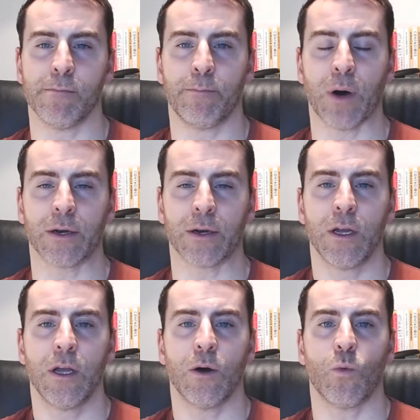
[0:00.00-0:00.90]
but
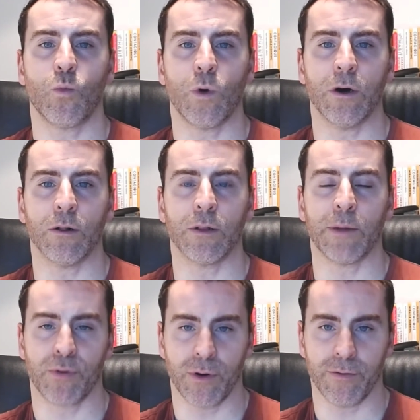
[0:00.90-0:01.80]
we'll
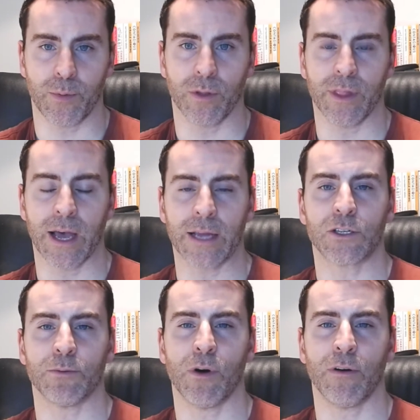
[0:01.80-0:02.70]
improve upon that
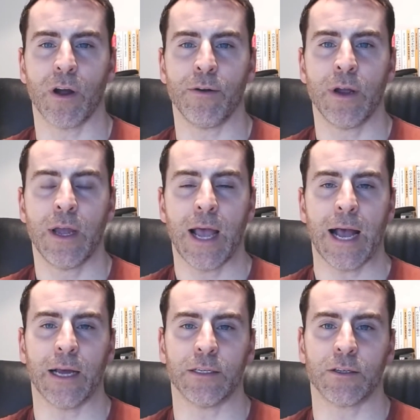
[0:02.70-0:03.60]
tomorrow,
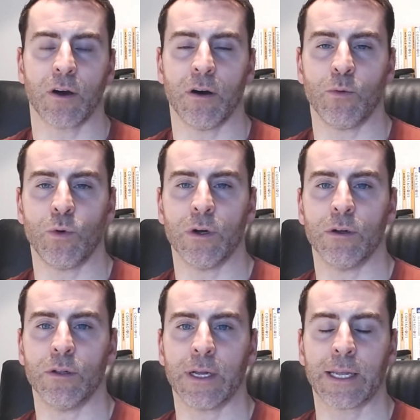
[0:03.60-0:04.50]
and I
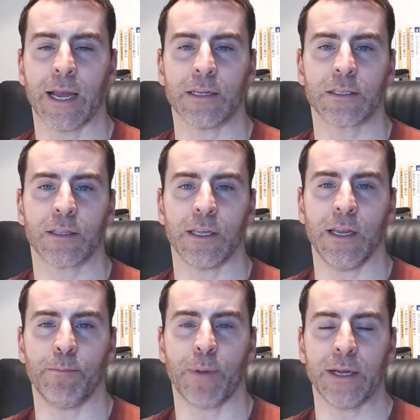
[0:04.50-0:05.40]
will get
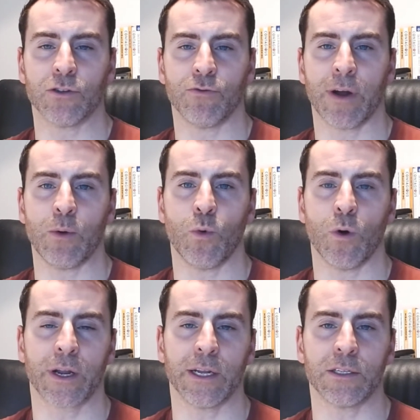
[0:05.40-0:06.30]
the basal rate
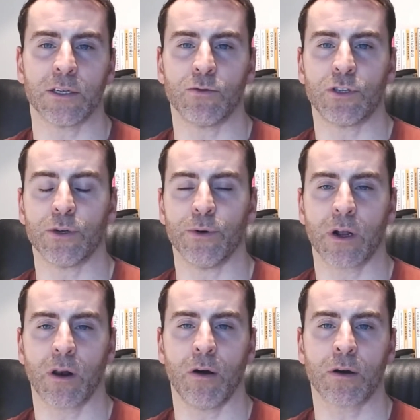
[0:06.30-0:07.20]
working till 2
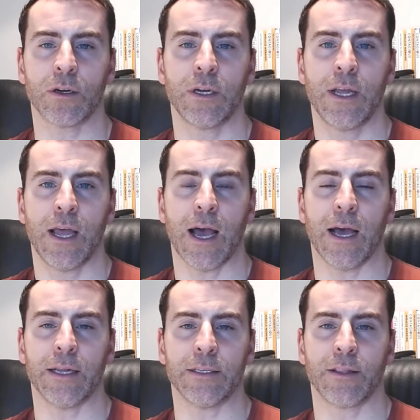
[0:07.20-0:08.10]
o'clock,
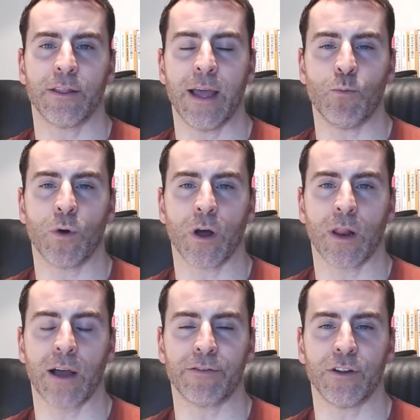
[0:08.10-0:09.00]
and then what I'll
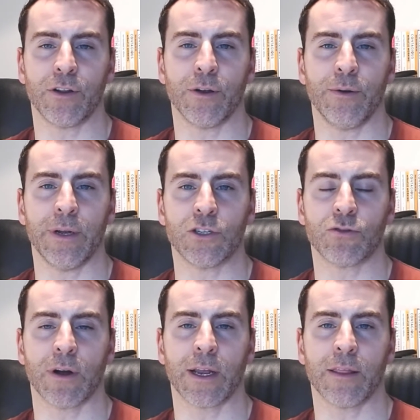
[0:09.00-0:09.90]
have to do is
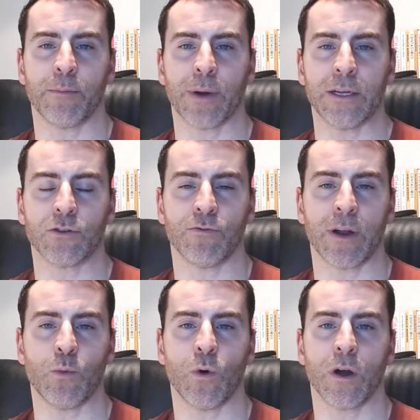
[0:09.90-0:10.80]
try and get the basal
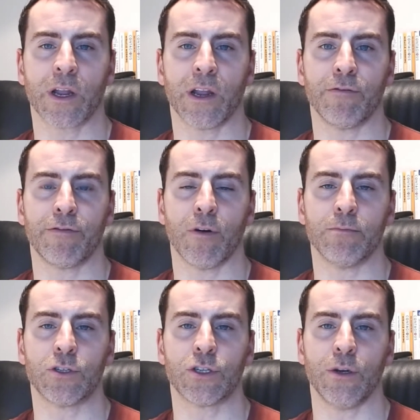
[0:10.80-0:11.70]
rate working
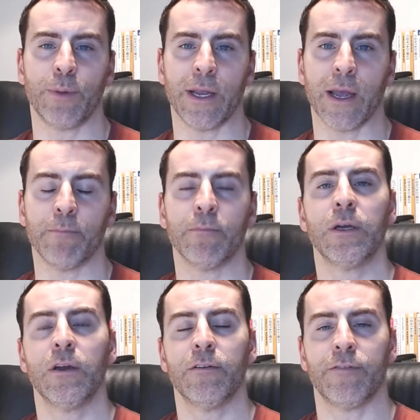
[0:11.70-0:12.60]
from 2 p.m.
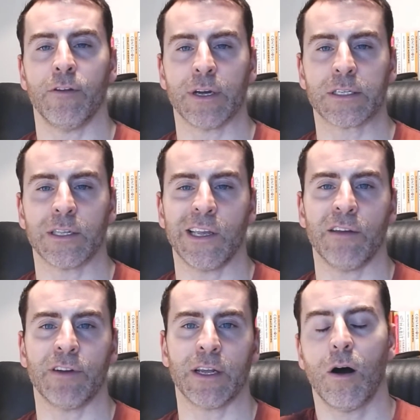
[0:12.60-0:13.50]
for the rest of the
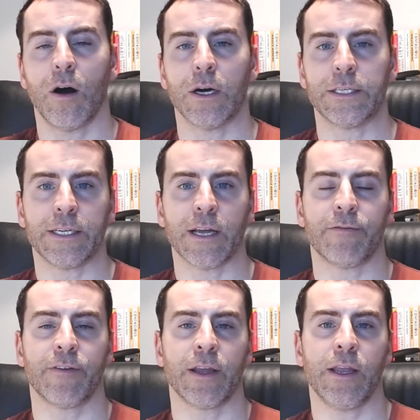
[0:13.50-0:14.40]
evening. I did
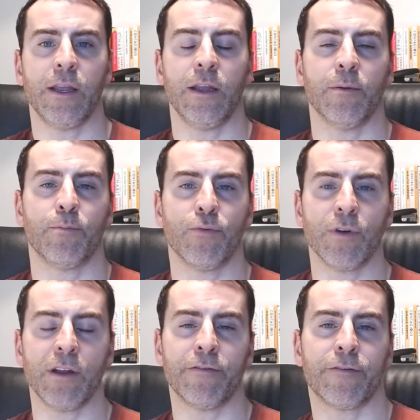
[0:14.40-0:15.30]
have a brief